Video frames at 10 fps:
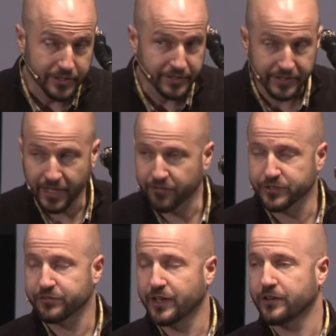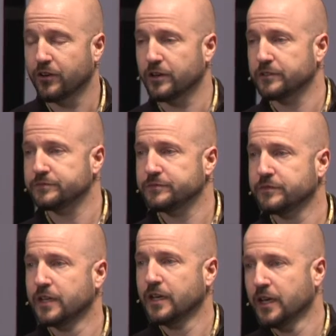didn't have a divided heart.
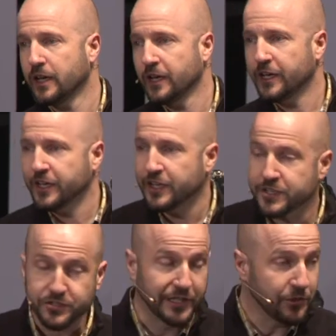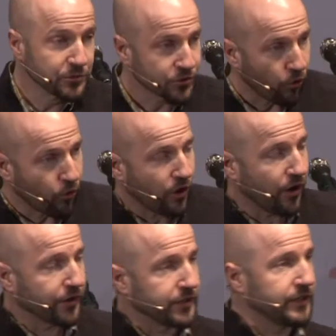So he was
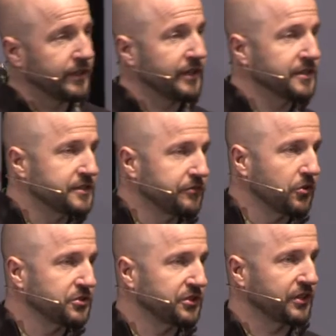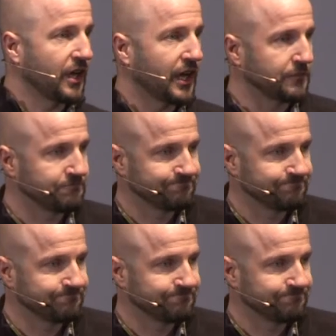wholehearted in his devotion to God.